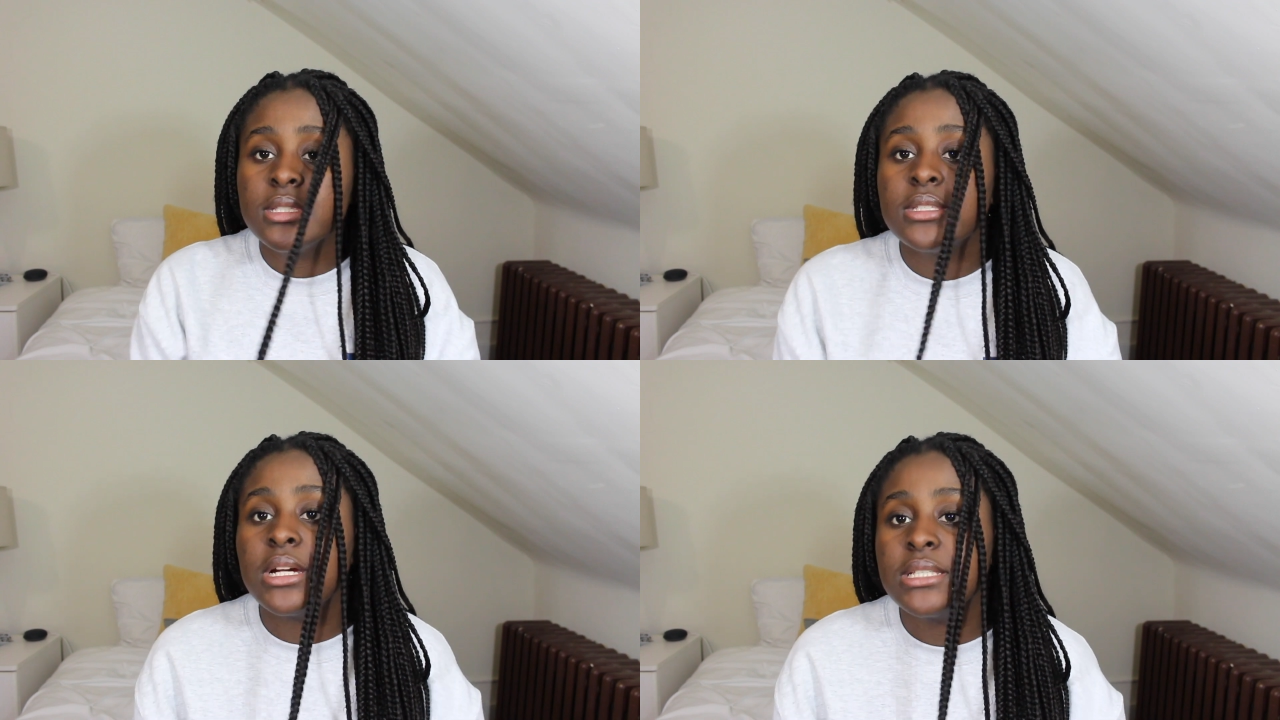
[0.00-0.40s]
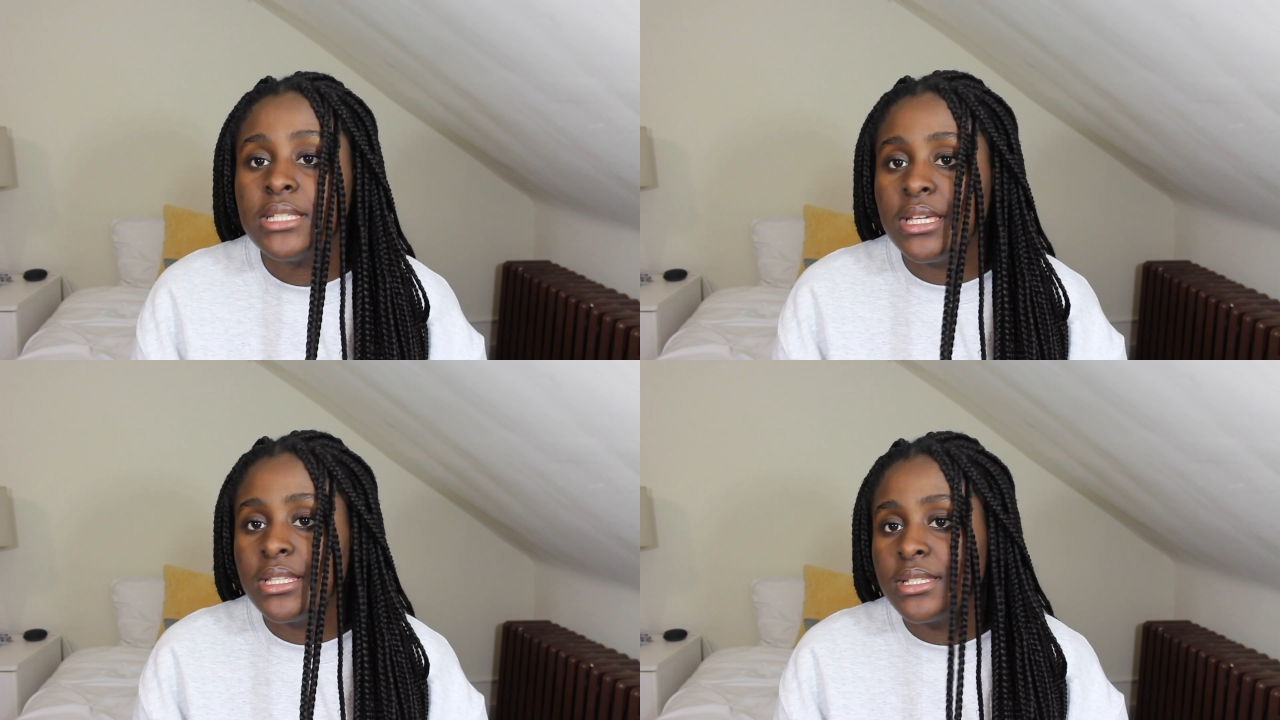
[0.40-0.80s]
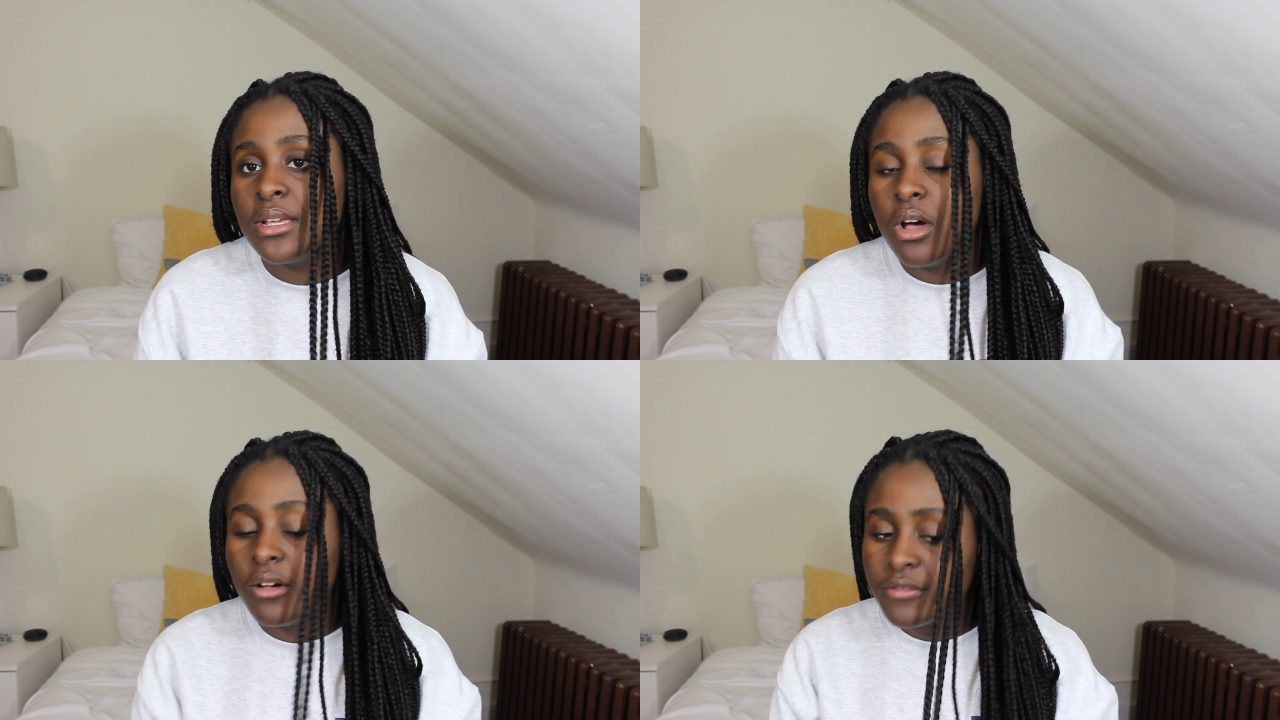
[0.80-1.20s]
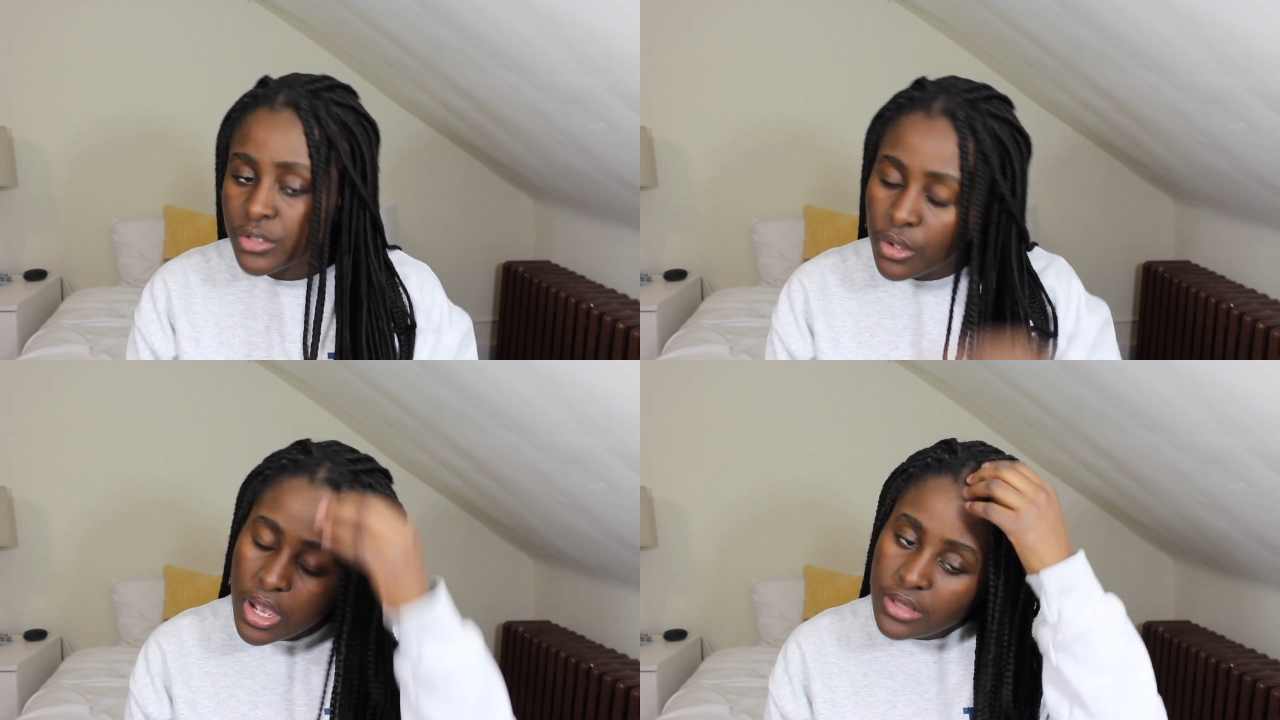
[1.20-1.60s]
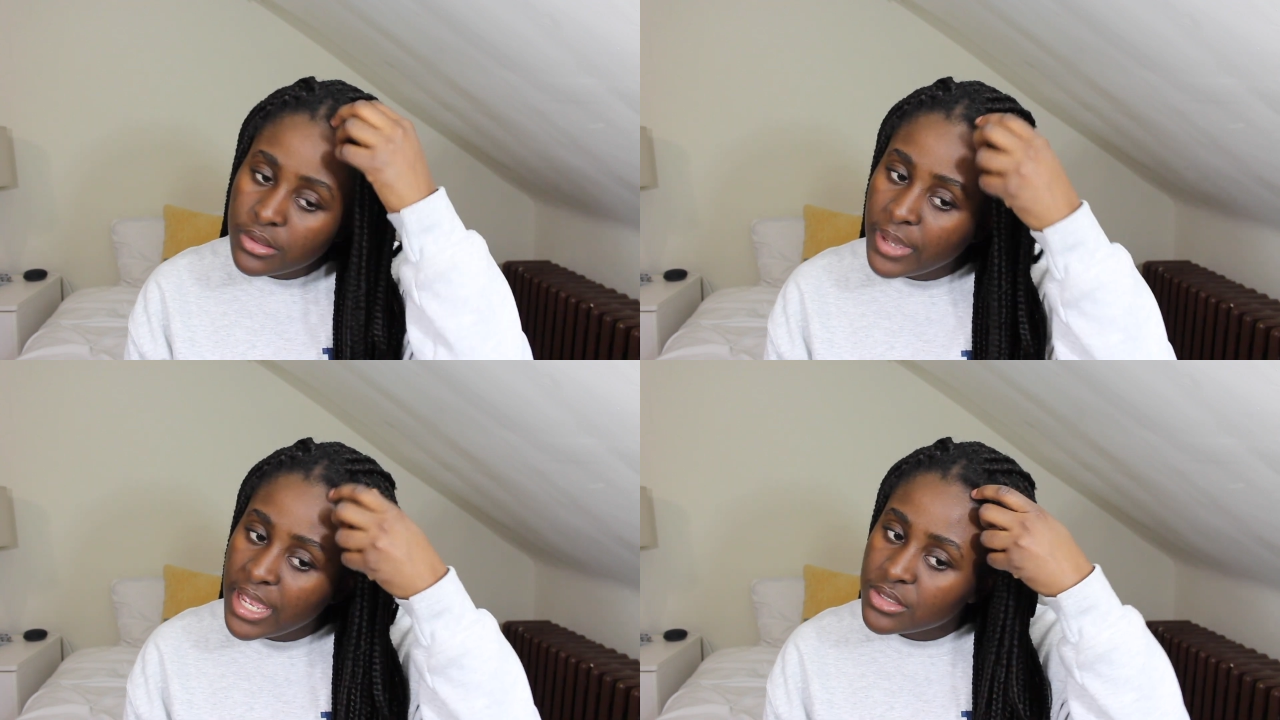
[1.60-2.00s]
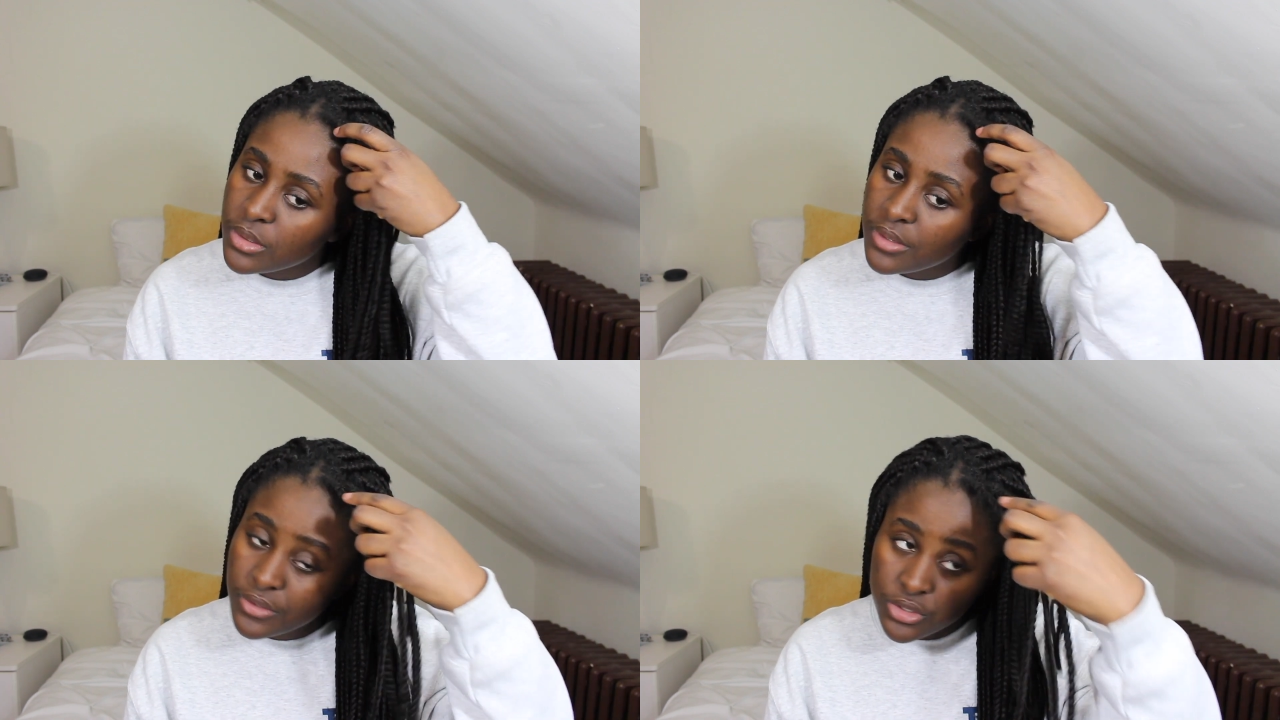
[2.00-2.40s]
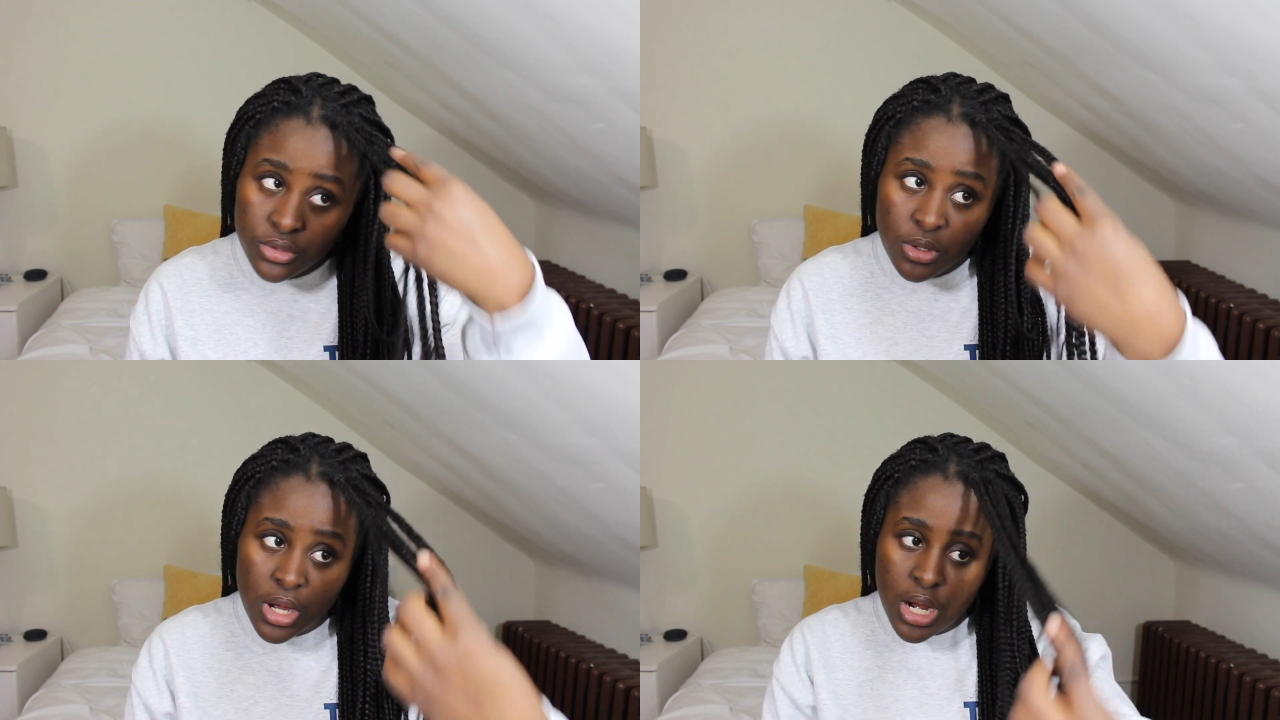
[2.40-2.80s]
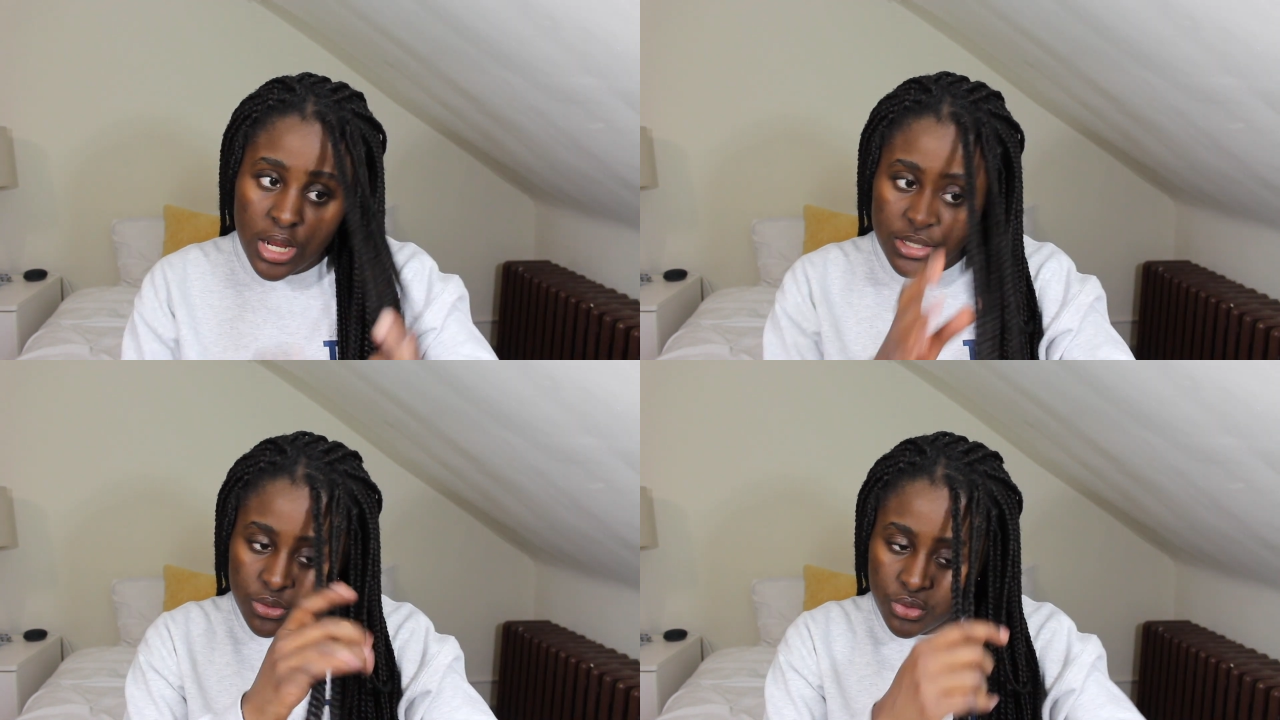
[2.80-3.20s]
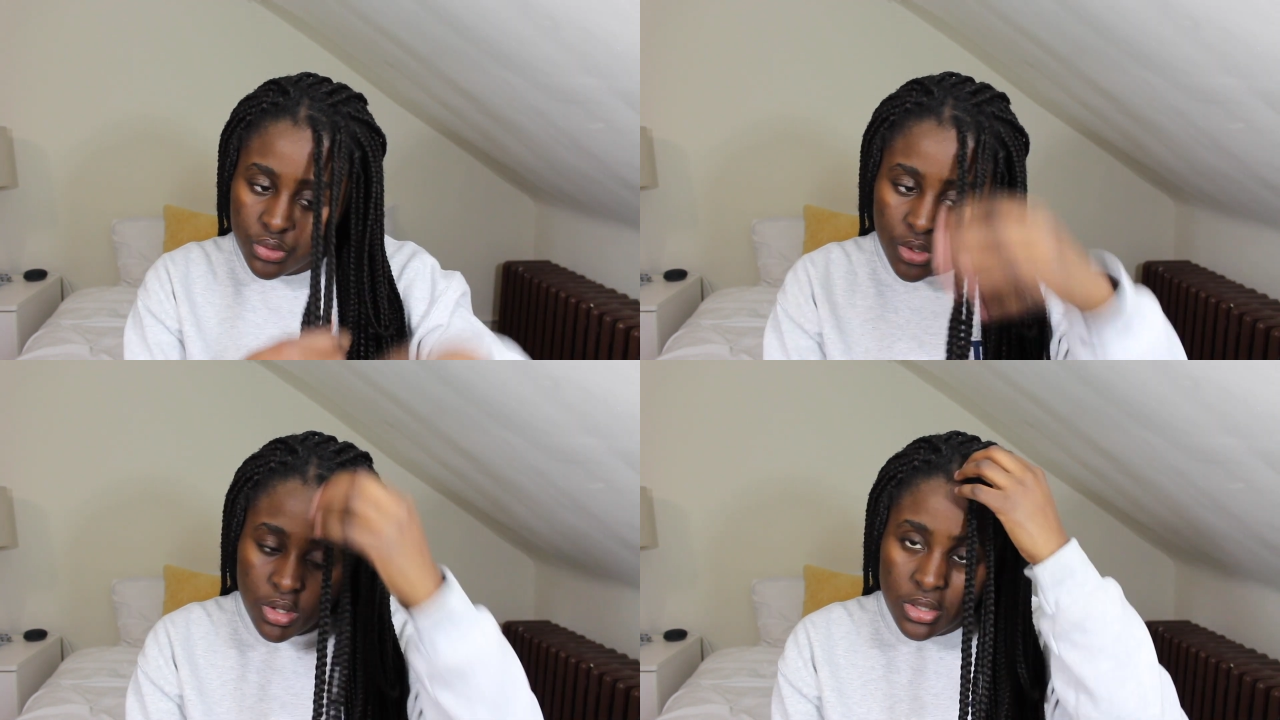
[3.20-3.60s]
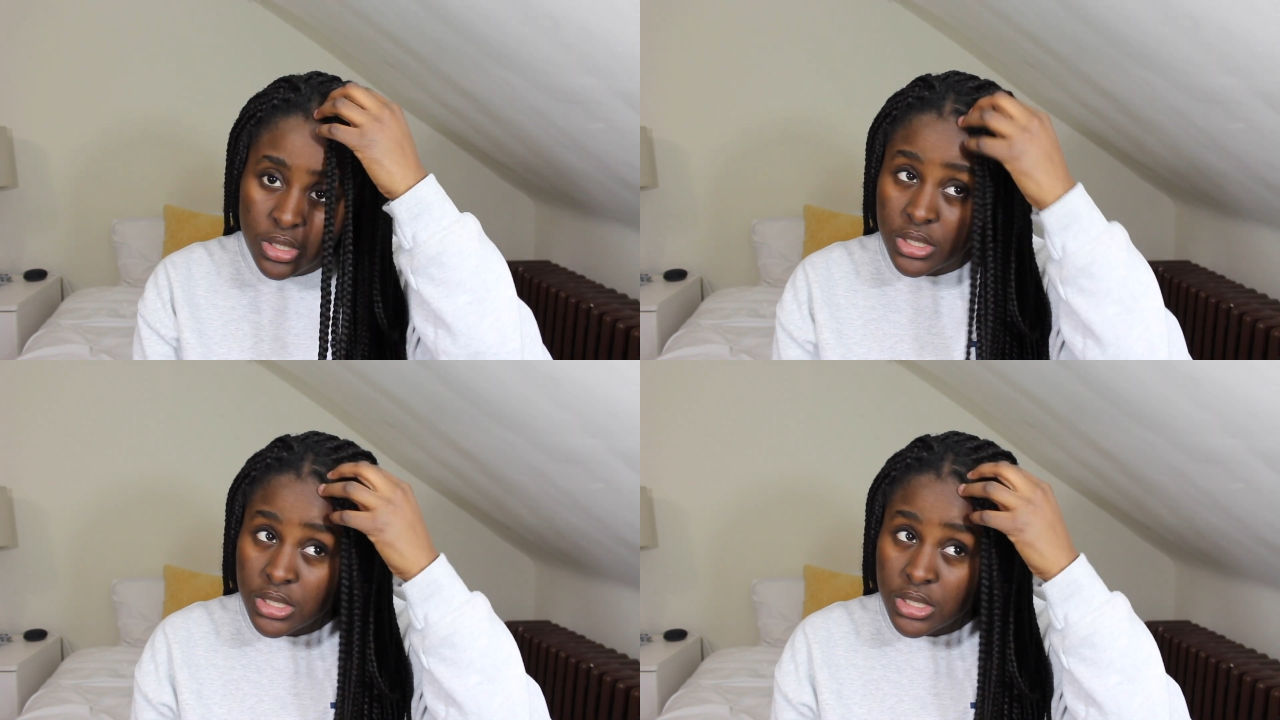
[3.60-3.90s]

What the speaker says: start to take this thing off. So the way I do it, for sure, as usual,